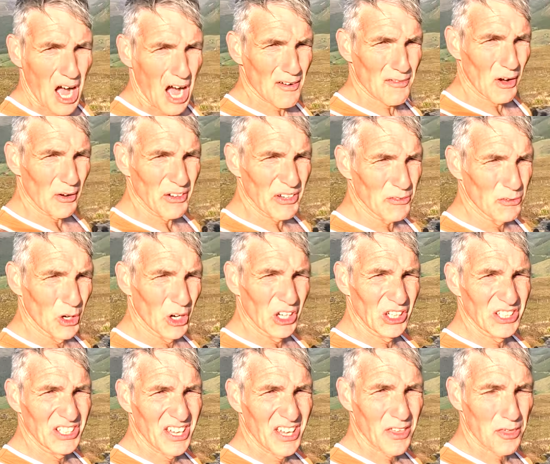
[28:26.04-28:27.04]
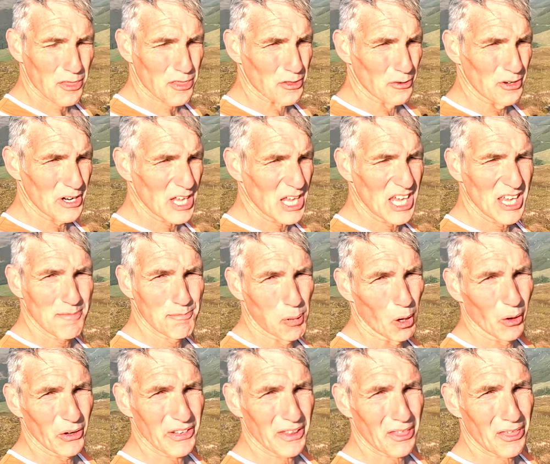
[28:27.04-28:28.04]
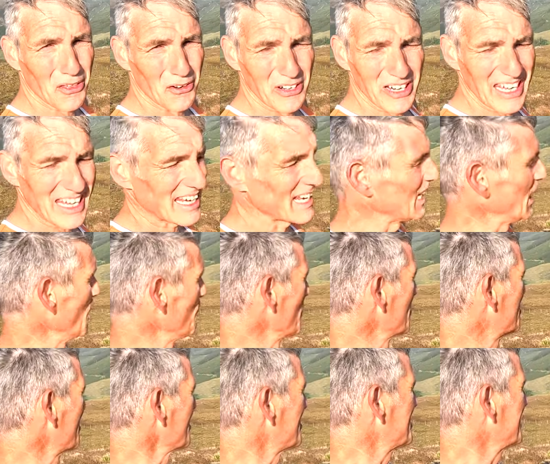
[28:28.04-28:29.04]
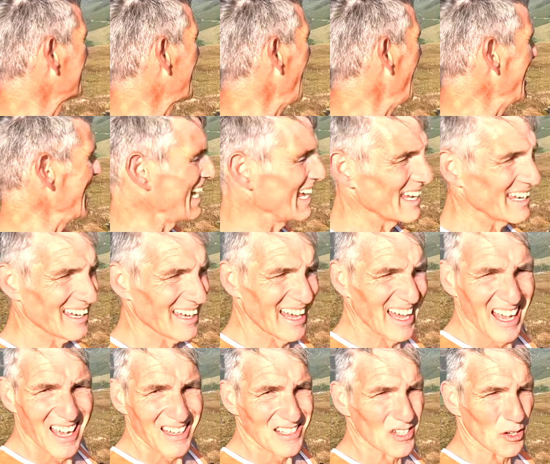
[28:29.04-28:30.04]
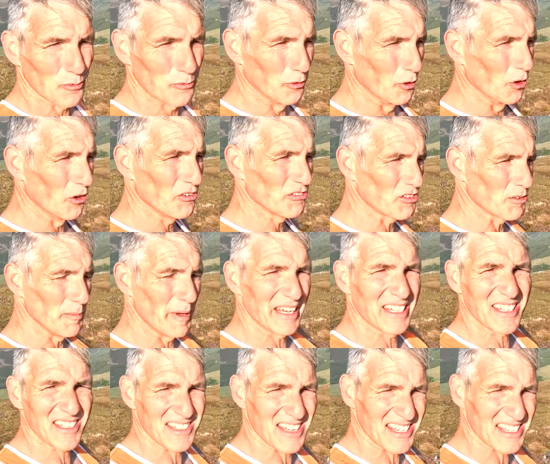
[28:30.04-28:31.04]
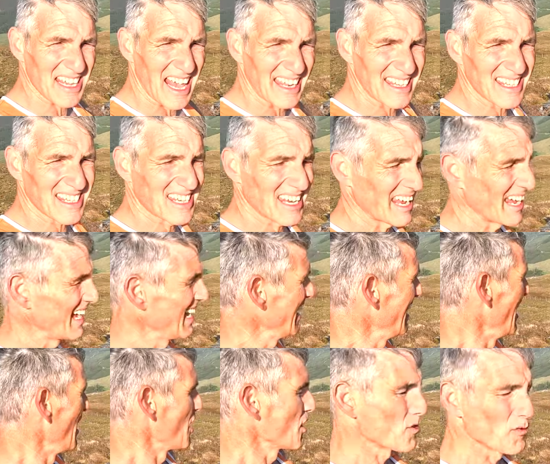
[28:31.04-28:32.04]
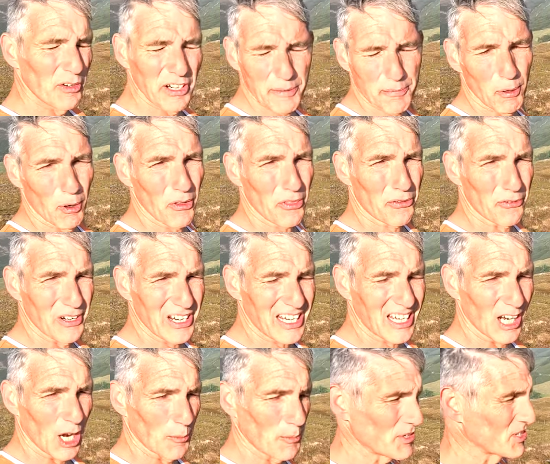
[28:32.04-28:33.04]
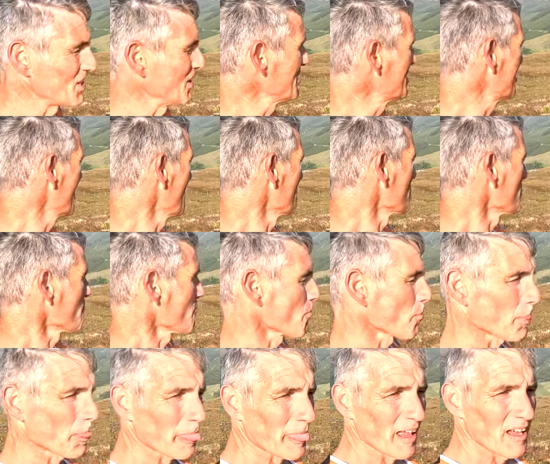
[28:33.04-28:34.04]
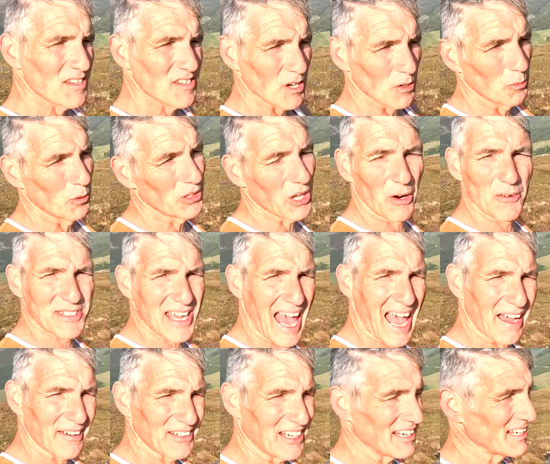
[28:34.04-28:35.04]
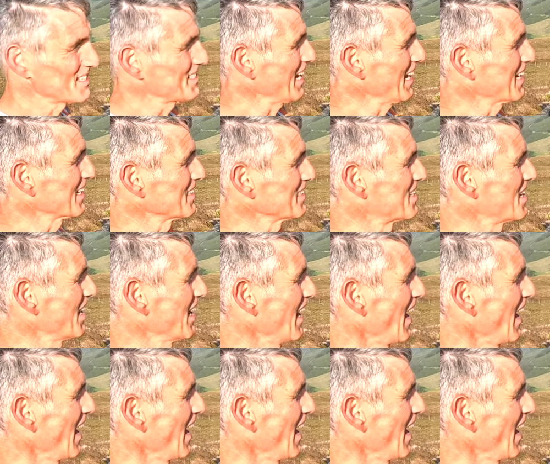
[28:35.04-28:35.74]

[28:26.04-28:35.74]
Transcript: I've only run 3.3 kilometres to get here, so 400 metres ascent, 3.3 kilometres. So we'll go down in a second.